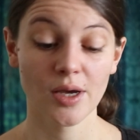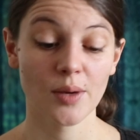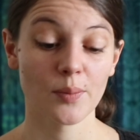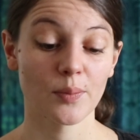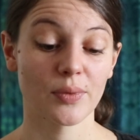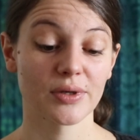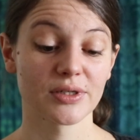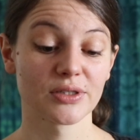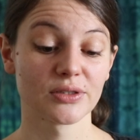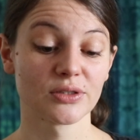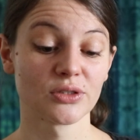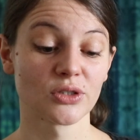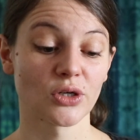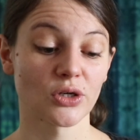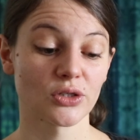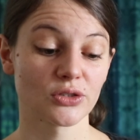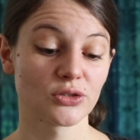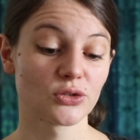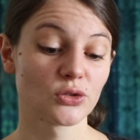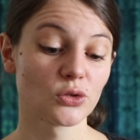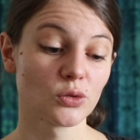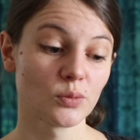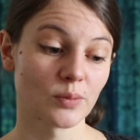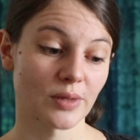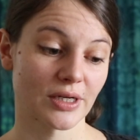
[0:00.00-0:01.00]
but not
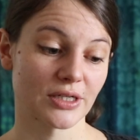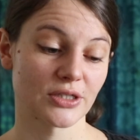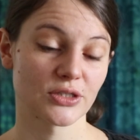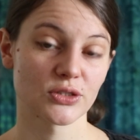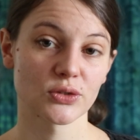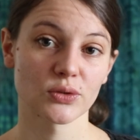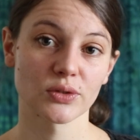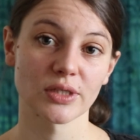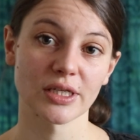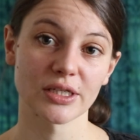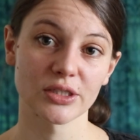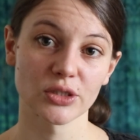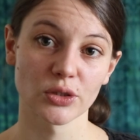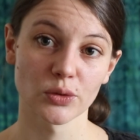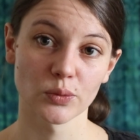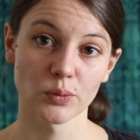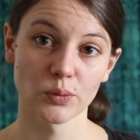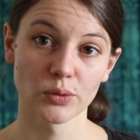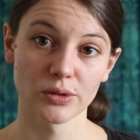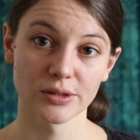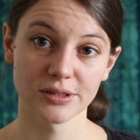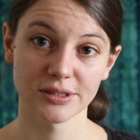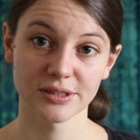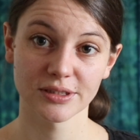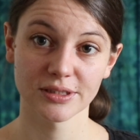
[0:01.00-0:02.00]
too much so that your
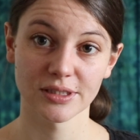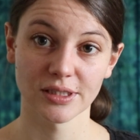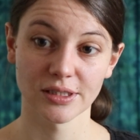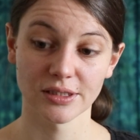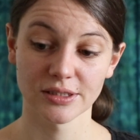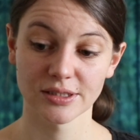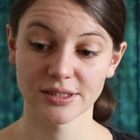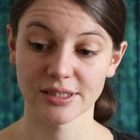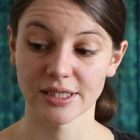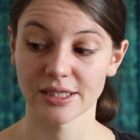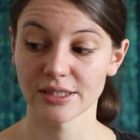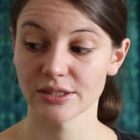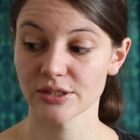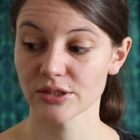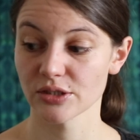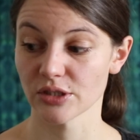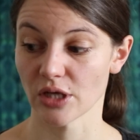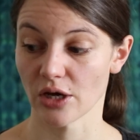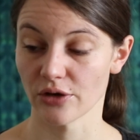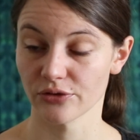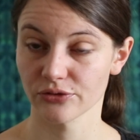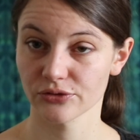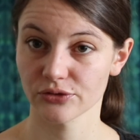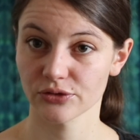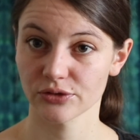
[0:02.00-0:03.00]
wool still stays
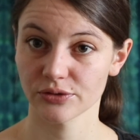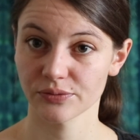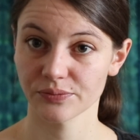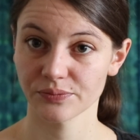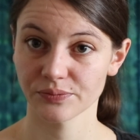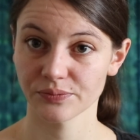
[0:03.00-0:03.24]
soft.